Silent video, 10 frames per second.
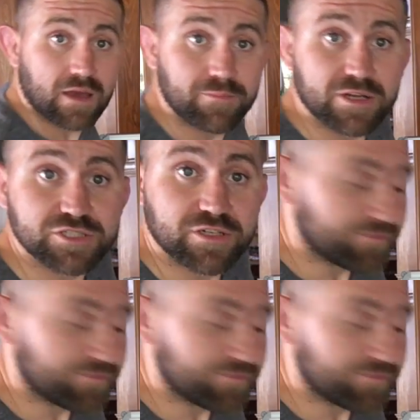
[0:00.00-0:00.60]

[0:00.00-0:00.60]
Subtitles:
I'm not sure